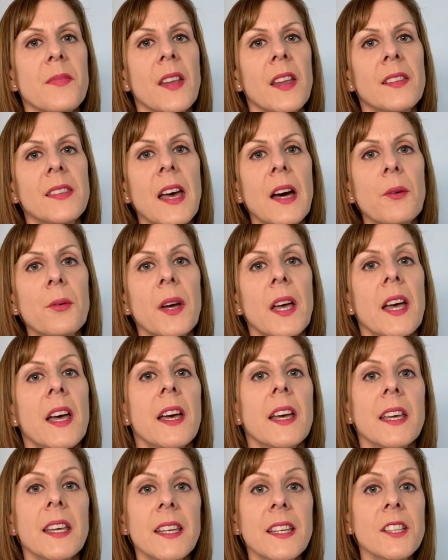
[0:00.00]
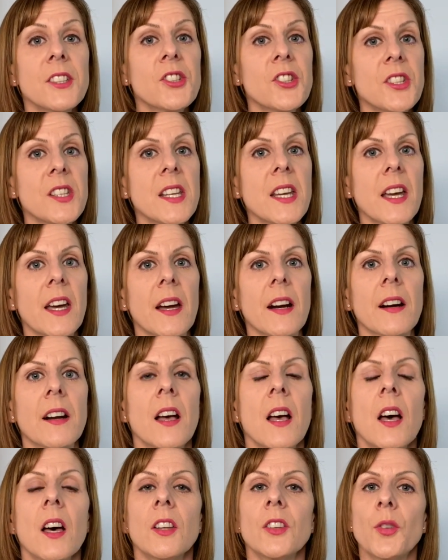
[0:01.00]
Now, each year,
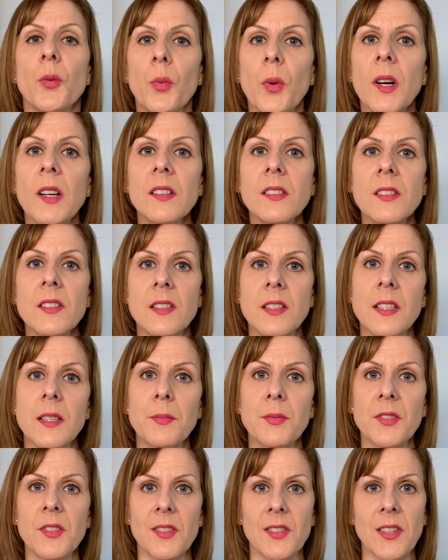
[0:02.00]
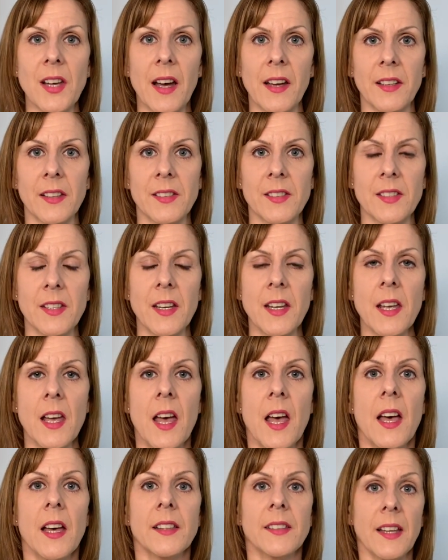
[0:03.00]
the World Sleep Society,
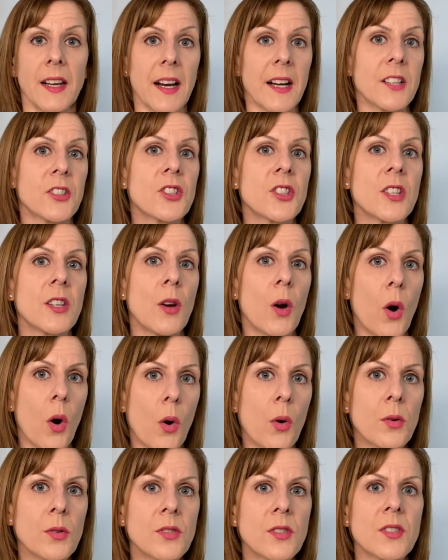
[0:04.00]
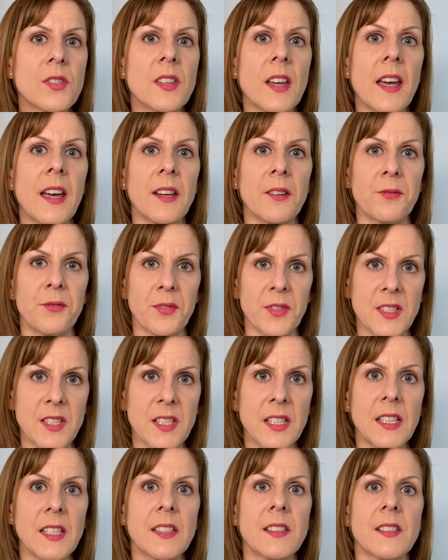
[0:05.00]
that actually hosts and
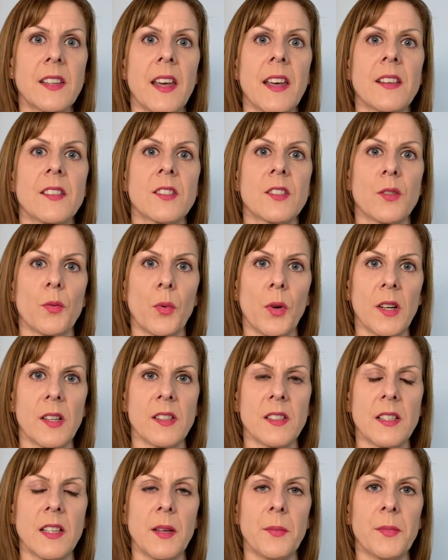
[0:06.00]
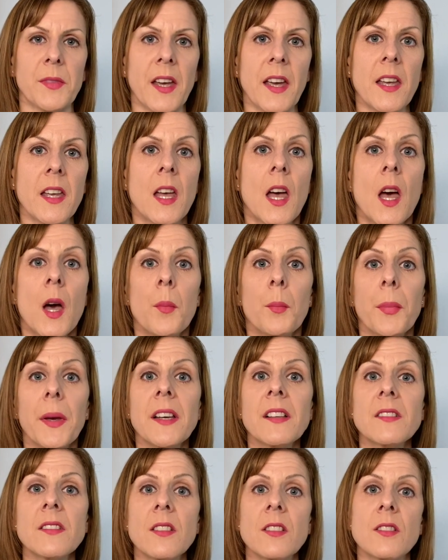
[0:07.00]
facilitates the World Sleep Day,
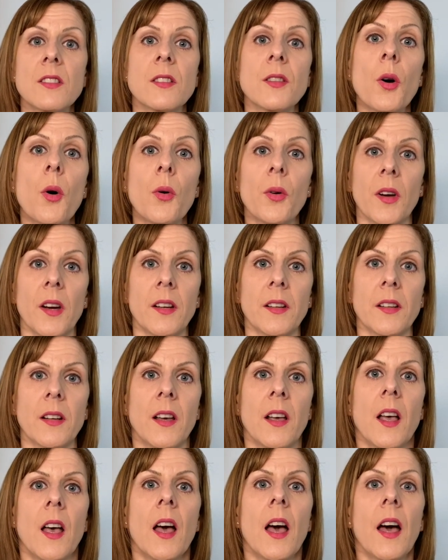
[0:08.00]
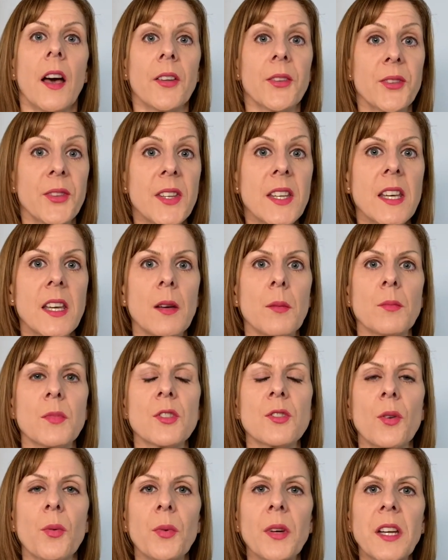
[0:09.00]
picks a slogan, a theme,
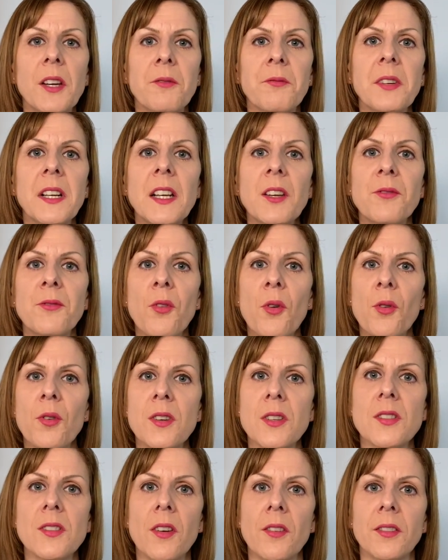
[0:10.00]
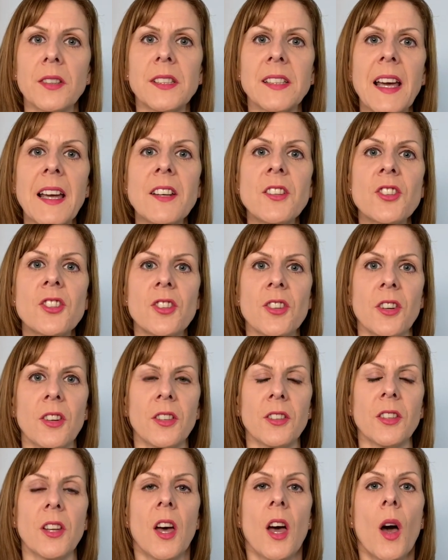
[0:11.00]
so we can really focus our
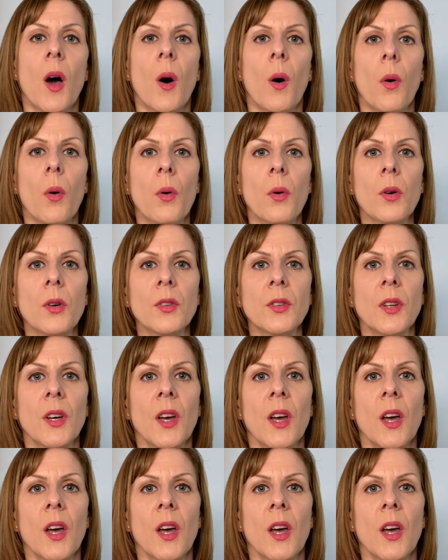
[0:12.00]
attention on